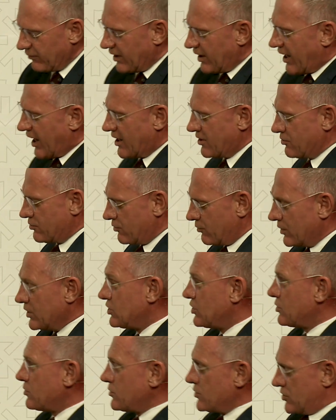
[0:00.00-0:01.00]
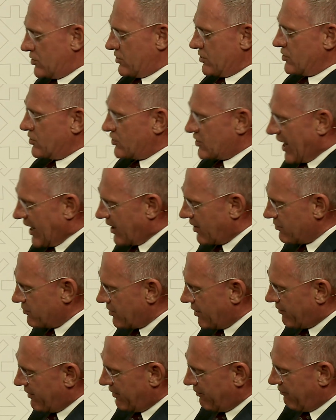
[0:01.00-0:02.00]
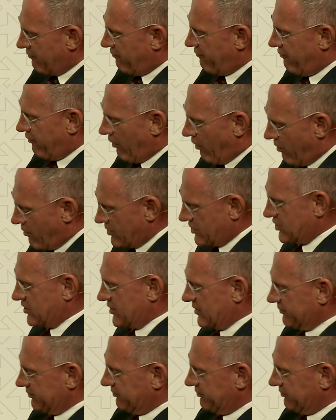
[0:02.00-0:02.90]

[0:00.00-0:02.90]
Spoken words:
and reduced secondary flaws.